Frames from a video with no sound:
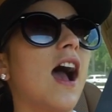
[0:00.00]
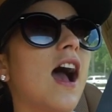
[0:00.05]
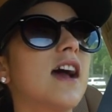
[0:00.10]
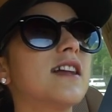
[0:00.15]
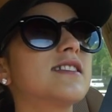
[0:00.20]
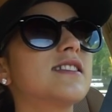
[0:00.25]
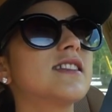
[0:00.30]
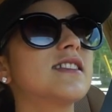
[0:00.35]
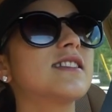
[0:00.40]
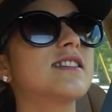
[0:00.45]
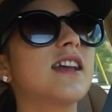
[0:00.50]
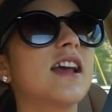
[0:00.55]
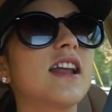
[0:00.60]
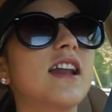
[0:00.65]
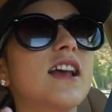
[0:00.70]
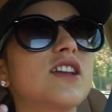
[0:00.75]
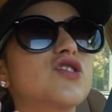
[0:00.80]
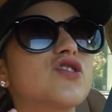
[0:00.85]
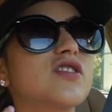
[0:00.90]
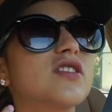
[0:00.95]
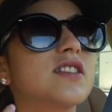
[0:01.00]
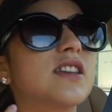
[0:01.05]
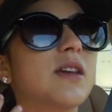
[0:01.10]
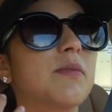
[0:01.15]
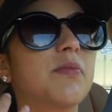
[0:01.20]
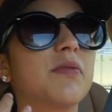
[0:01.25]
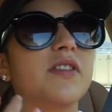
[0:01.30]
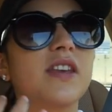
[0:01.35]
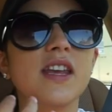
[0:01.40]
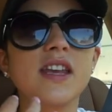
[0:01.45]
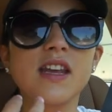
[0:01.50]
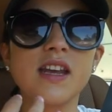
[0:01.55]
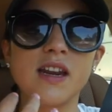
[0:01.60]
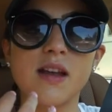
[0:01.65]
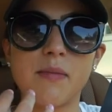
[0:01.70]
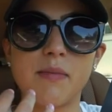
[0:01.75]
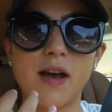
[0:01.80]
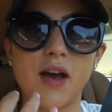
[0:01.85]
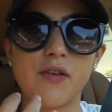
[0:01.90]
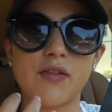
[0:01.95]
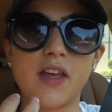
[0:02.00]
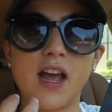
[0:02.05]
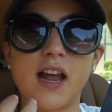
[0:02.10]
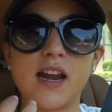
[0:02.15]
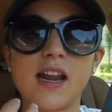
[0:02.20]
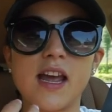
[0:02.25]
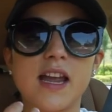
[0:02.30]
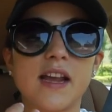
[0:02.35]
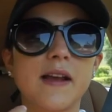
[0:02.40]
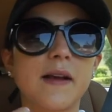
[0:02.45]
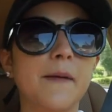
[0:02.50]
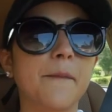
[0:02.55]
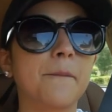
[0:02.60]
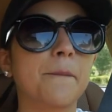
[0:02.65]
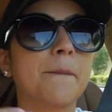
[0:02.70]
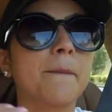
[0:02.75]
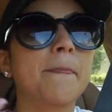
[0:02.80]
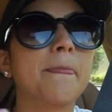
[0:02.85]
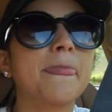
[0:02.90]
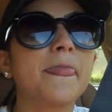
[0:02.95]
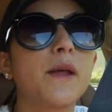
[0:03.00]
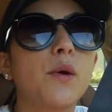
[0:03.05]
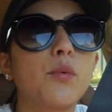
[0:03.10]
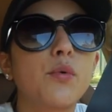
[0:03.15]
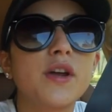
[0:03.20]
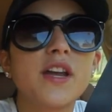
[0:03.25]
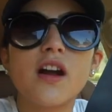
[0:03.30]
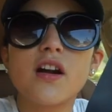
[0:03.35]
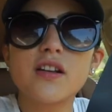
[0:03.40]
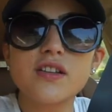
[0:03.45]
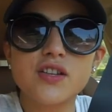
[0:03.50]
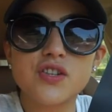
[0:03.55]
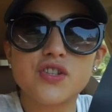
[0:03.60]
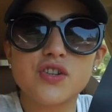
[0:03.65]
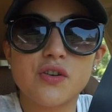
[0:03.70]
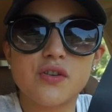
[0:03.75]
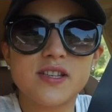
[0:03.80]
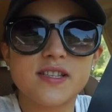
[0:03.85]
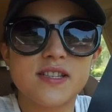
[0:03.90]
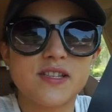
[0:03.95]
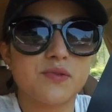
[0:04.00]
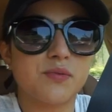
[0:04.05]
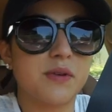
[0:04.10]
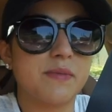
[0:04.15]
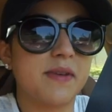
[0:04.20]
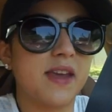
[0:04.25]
And since then, I just keep thinking about that. Like, we are the choices we